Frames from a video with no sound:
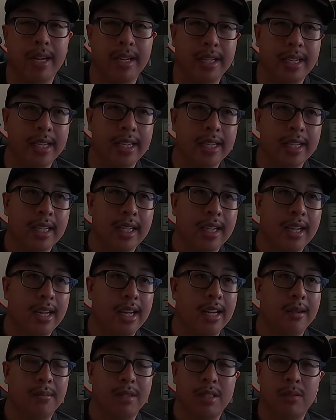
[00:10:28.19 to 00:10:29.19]
body,
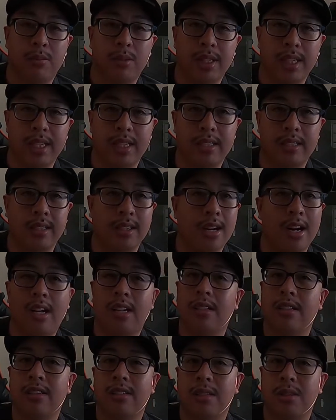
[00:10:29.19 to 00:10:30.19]
the springs, the
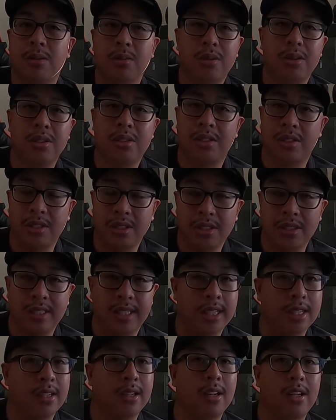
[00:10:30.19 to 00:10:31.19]
collars, the tools, you
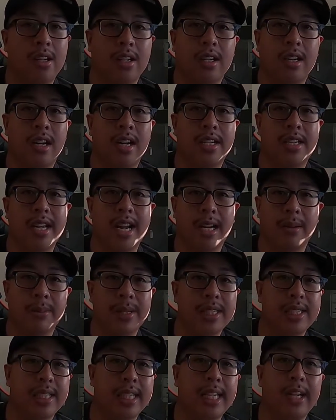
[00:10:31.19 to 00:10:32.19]
can all contact
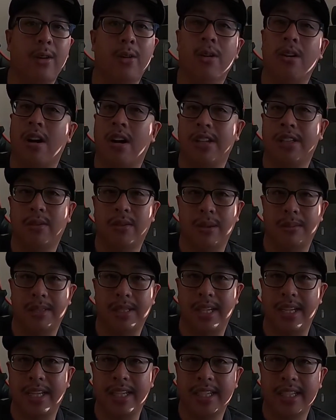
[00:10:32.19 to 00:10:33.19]
BC or on the
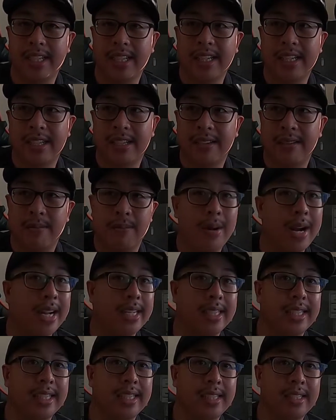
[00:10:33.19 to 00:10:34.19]
website,
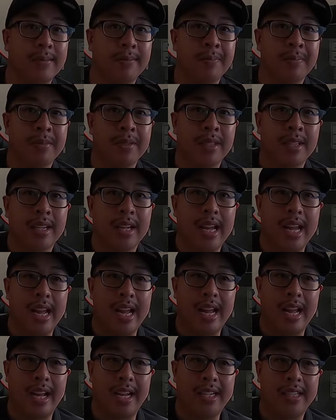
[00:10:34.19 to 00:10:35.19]
buy these,
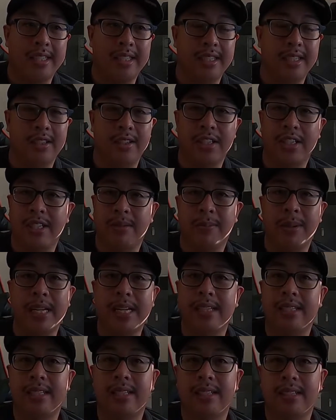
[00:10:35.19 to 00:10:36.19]
and you know, you can
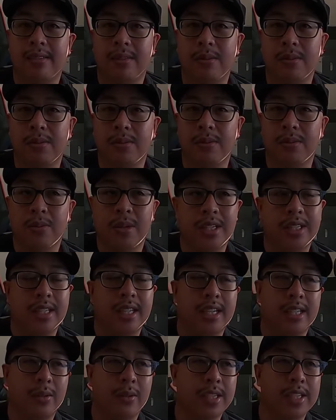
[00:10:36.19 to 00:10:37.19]
piece what
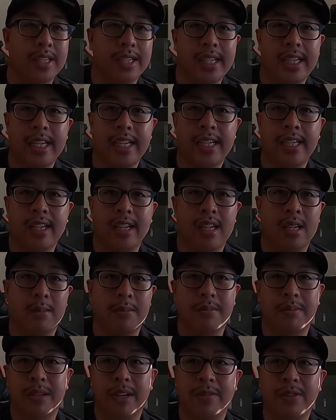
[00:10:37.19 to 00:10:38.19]
together what you need.
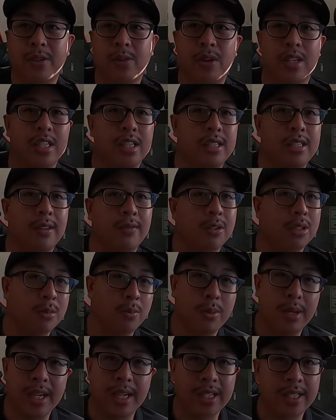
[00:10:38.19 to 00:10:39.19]
If you want a different
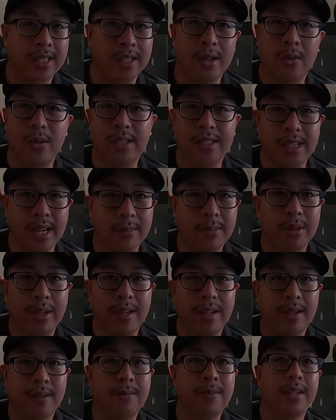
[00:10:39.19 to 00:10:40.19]
spring, you can always
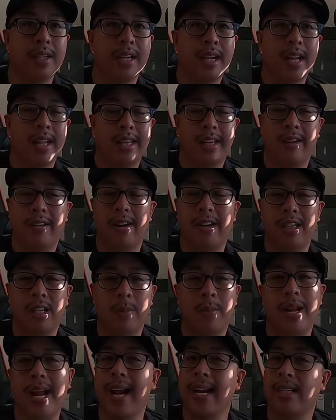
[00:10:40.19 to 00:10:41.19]
upgrade them. There are a
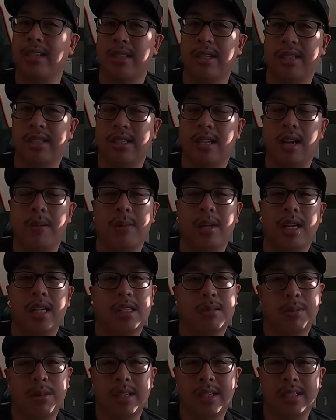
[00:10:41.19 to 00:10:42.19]
little bit extra to upgrade the
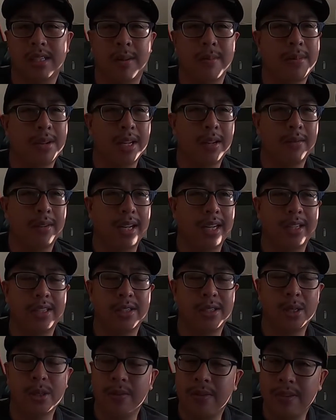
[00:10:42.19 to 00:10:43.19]
springs, I believe like
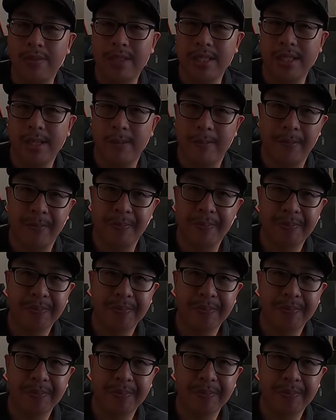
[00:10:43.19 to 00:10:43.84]
$250,